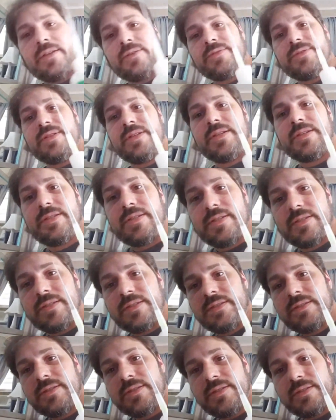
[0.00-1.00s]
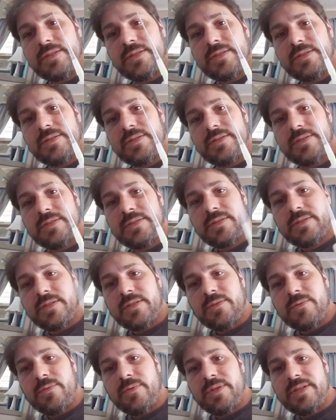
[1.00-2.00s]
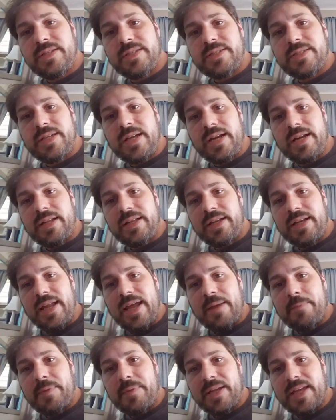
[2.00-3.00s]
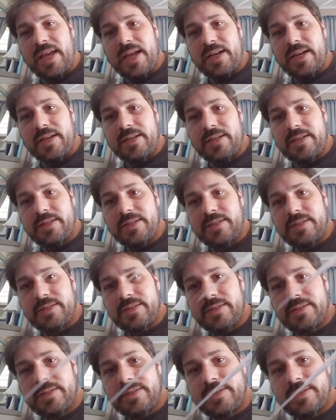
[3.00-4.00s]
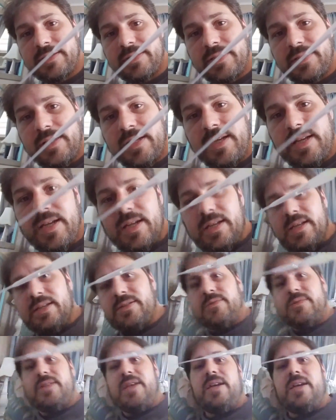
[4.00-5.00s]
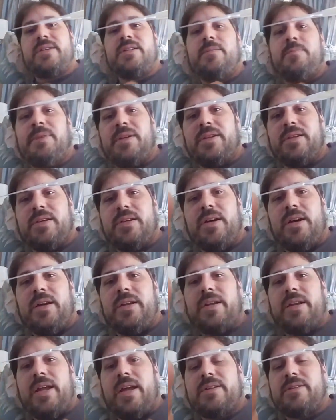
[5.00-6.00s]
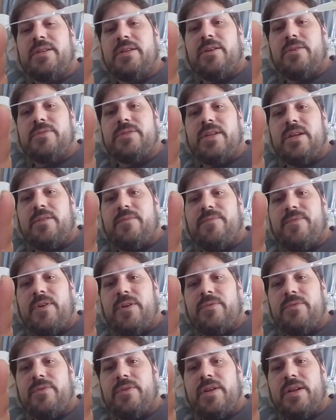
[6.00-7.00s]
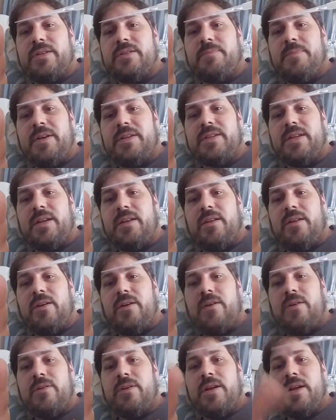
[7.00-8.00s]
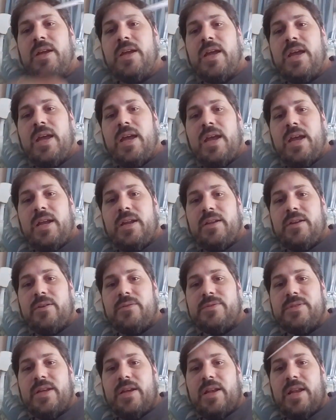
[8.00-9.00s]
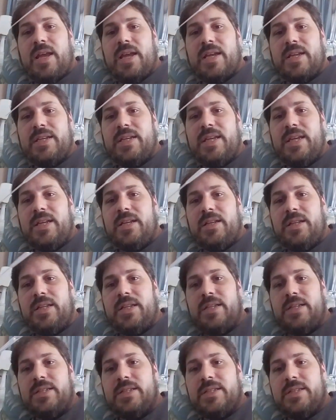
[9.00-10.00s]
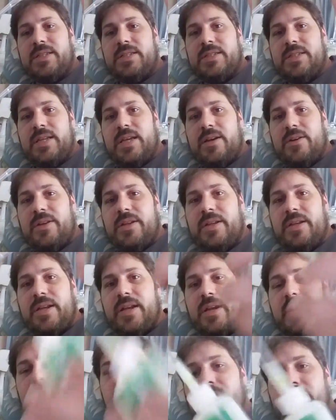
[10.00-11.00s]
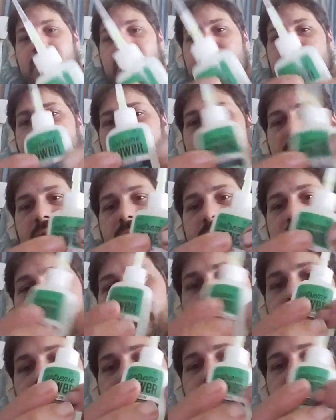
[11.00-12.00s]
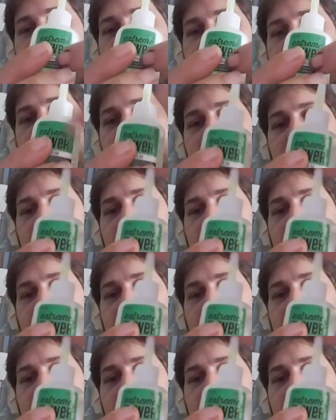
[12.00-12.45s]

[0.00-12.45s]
use this with this tiny little applicator. And this one's actually been cut. It actually goes down further than that. It's about that long. And it goes down like a needle. down in there. So I used this glue